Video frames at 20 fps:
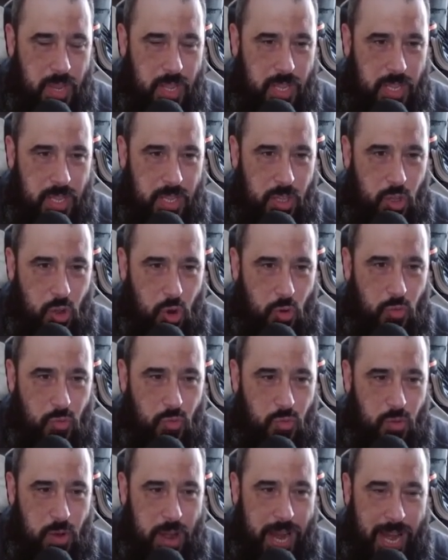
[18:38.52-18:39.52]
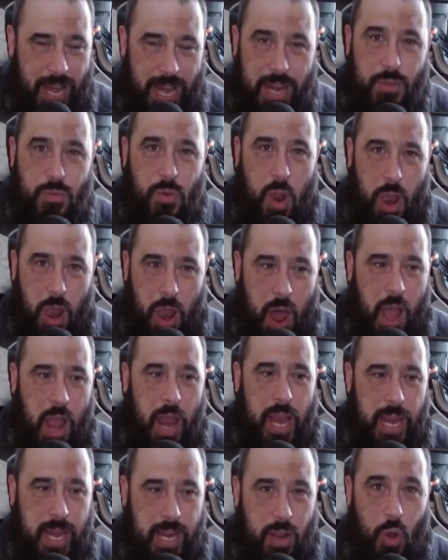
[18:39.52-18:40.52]
You're really
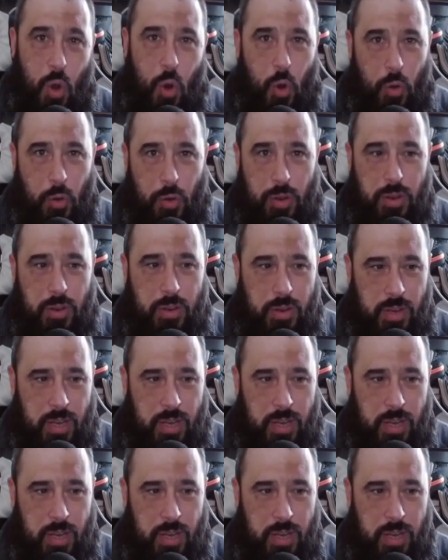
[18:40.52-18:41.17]
relying on